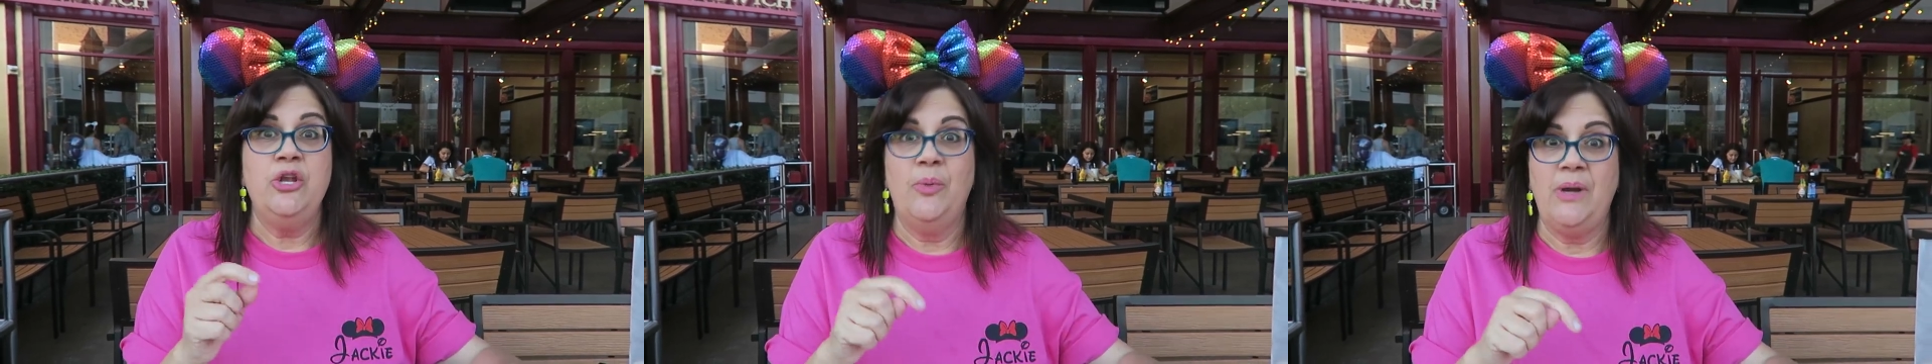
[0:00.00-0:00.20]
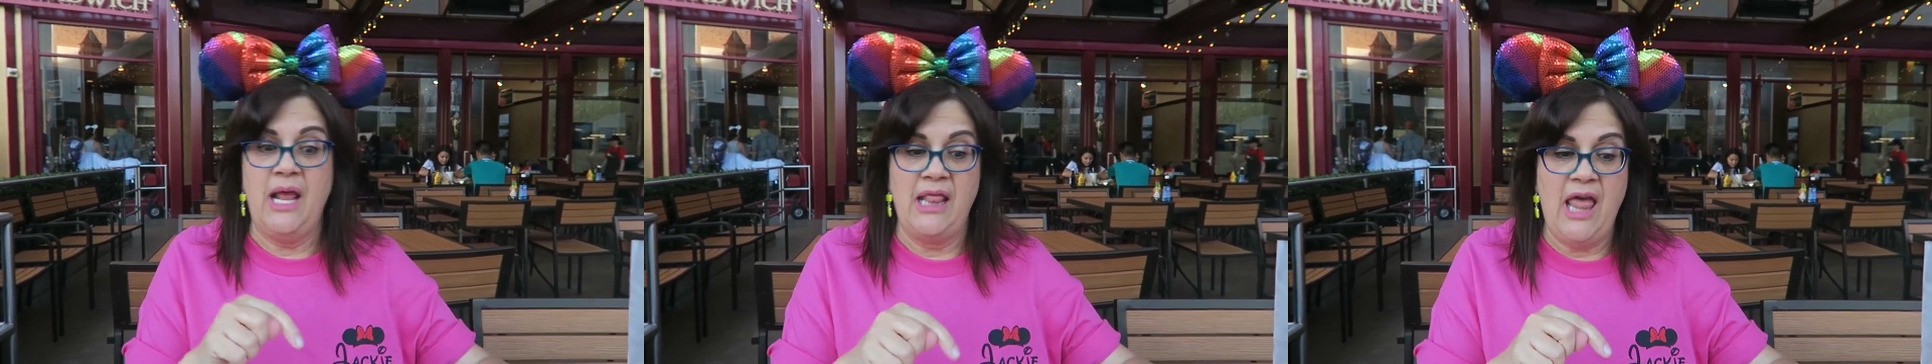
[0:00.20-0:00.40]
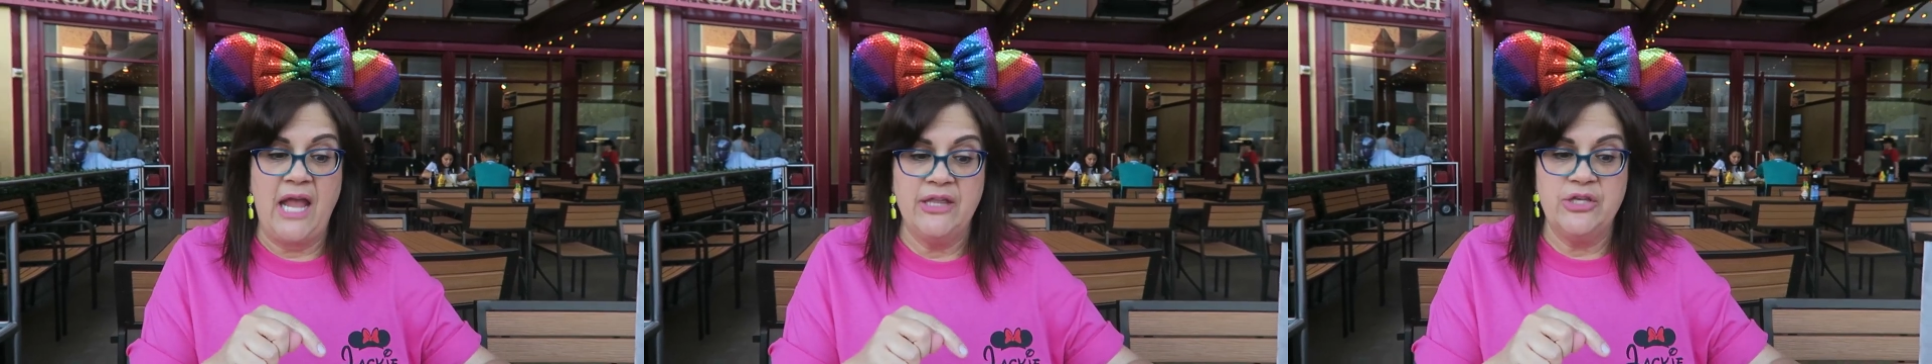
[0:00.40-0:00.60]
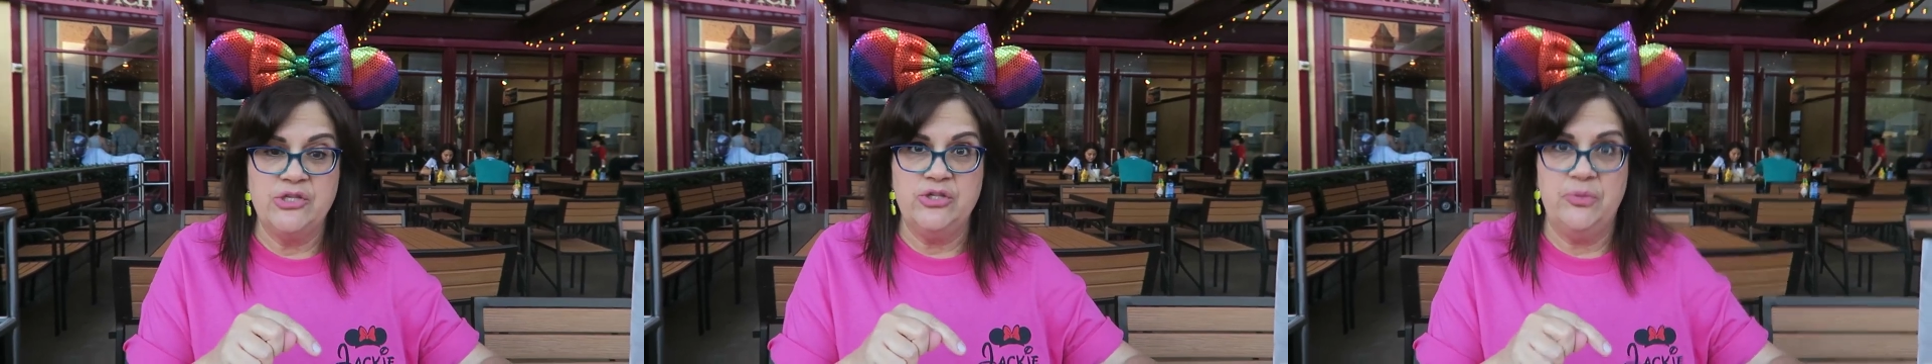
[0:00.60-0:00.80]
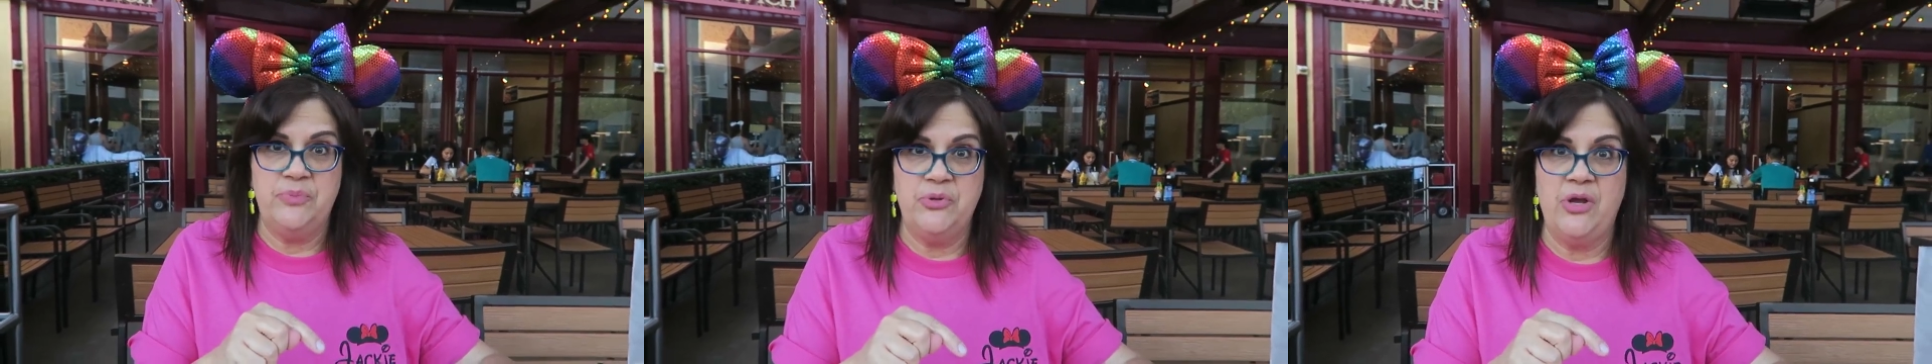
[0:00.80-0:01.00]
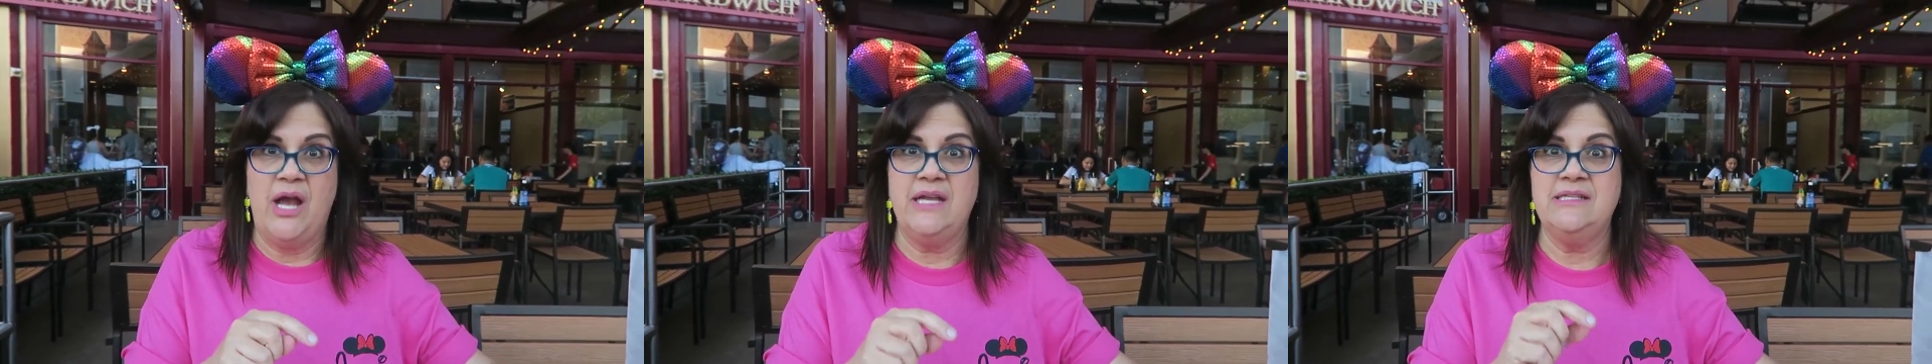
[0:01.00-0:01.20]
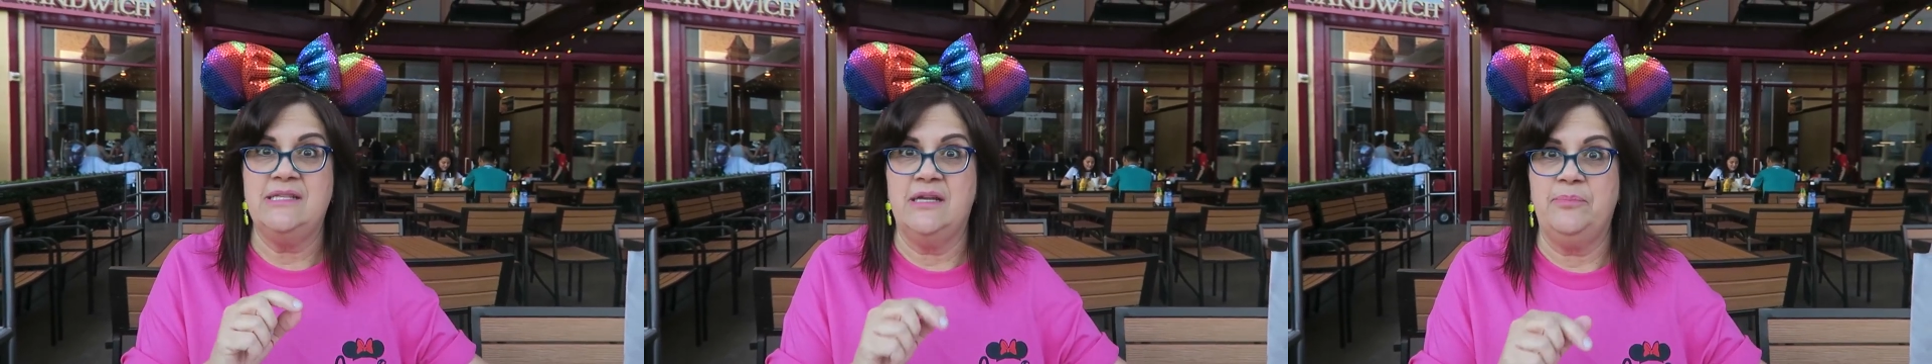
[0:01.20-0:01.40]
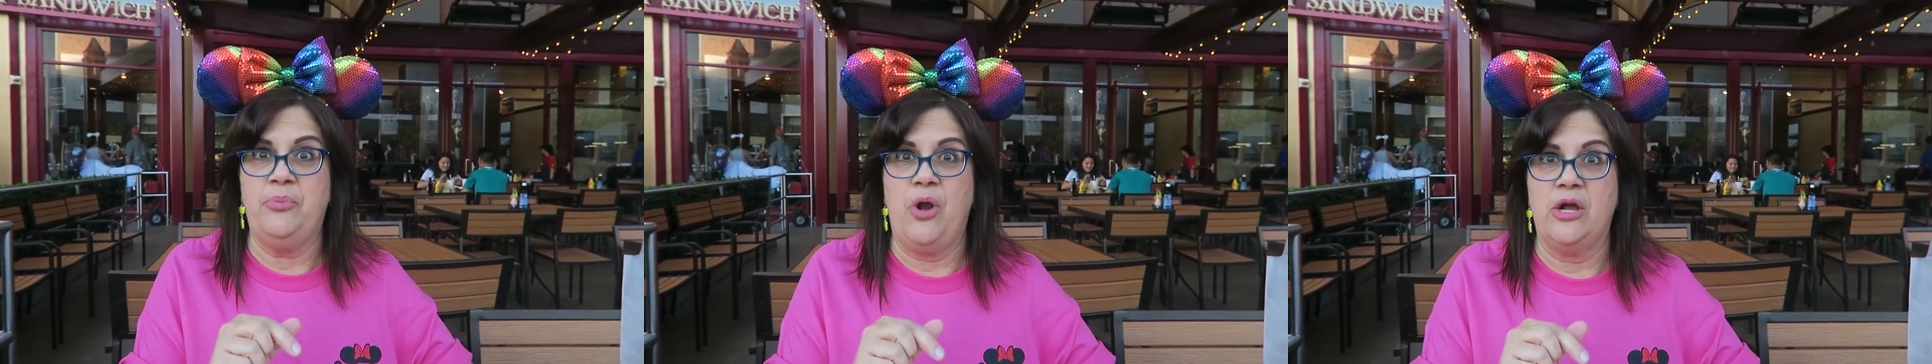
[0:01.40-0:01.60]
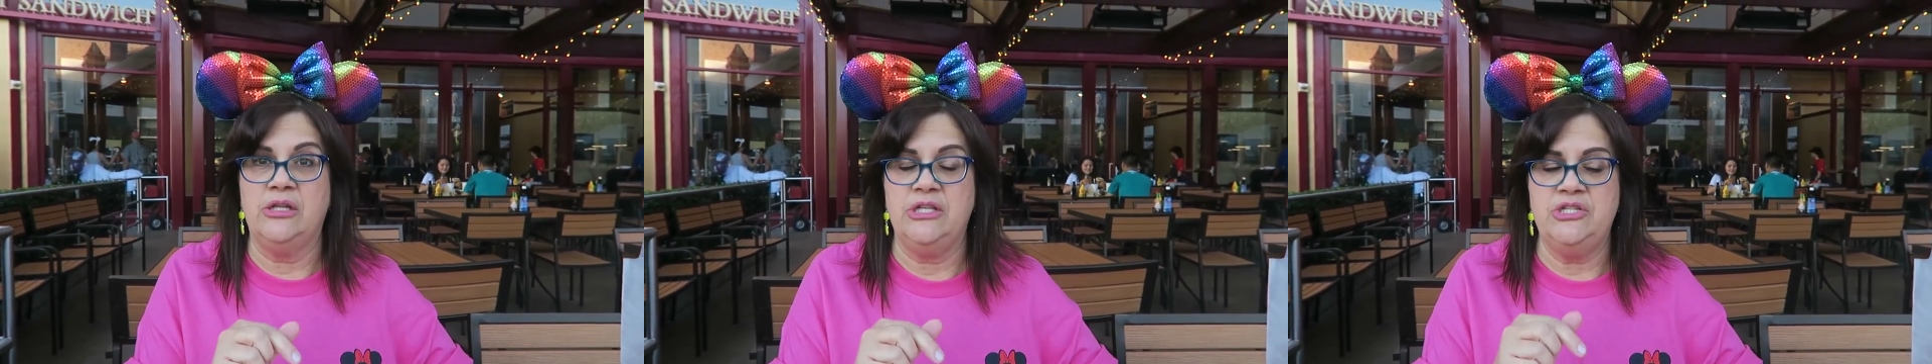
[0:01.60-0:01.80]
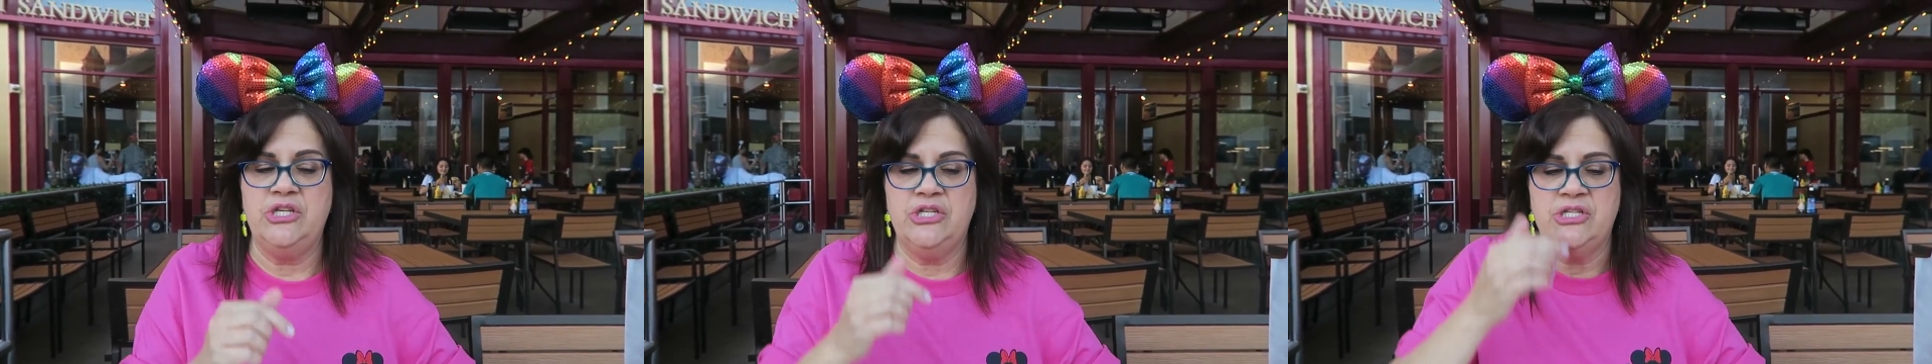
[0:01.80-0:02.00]
You know what? I like the soup, you guys, the
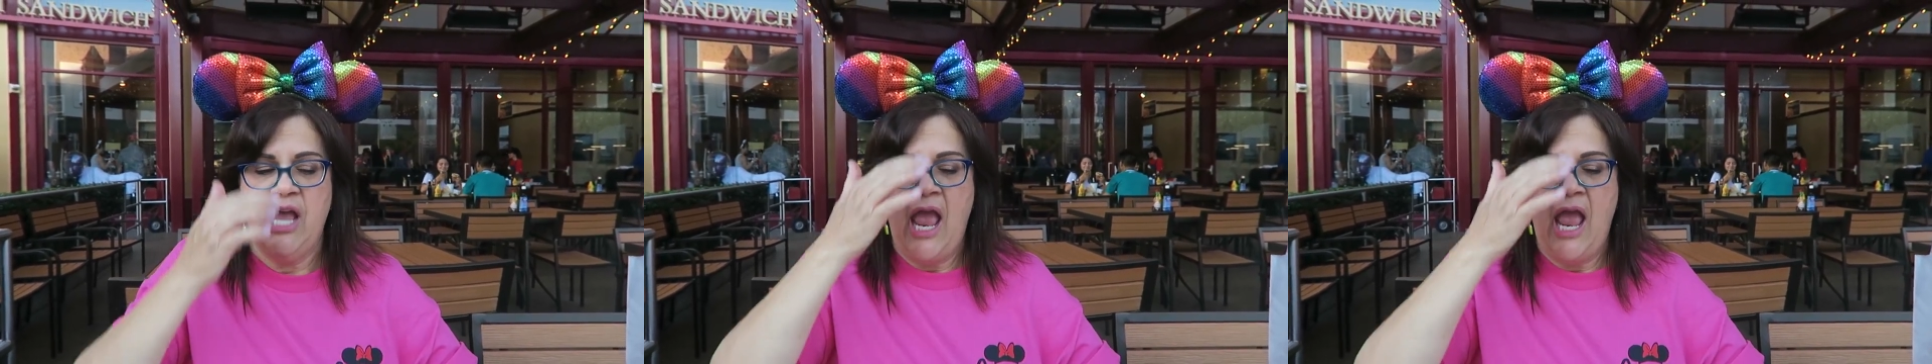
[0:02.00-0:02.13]
broccoli cheese.